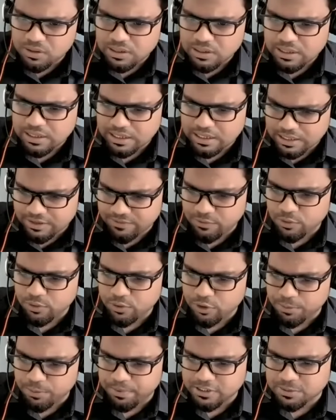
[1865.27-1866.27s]
It'll give you a
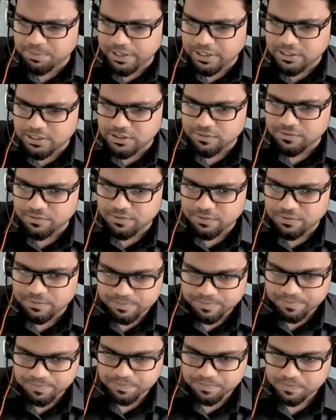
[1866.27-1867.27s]
good perspective,
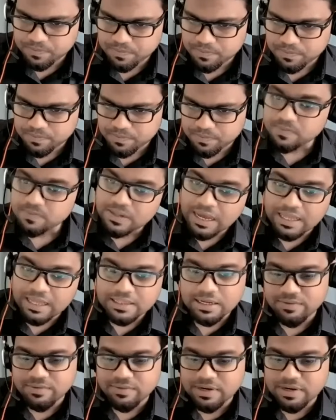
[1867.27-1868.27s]
and
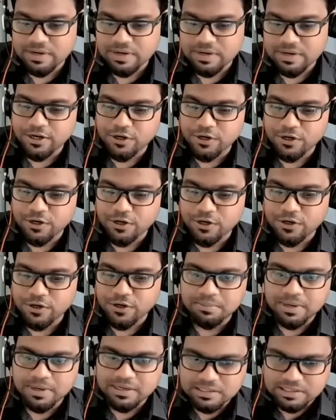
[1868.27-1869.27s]
then we'll get into the
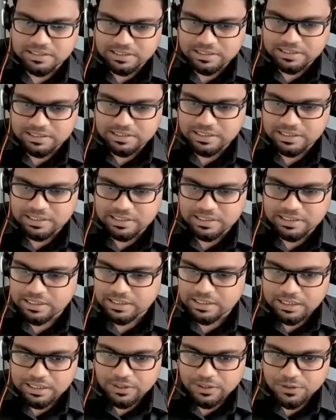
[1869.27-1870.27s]
Feynman technique.
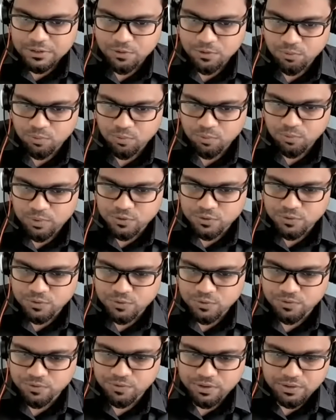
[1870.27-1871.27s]
So 1, 2,
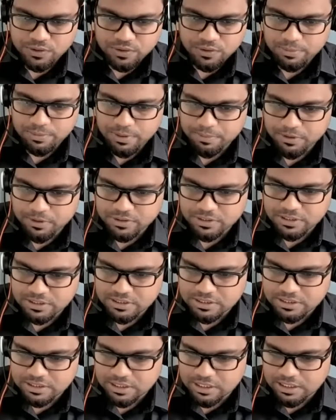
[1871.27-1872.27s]
3. You'll be able to see the
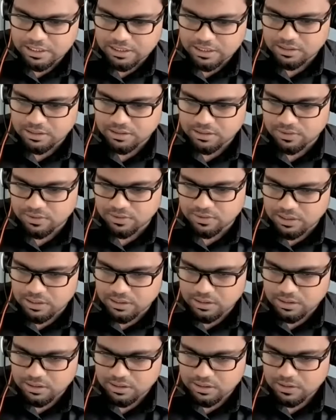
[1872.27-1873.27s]
screen in 3.
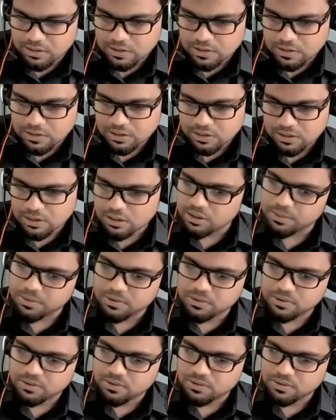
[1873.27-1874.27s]
Come
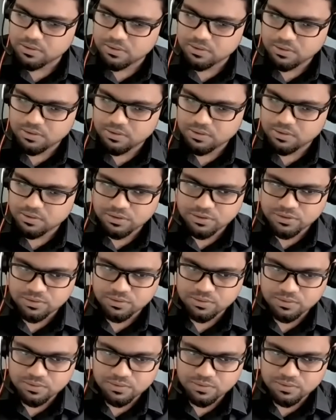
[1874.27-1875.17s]
on, 2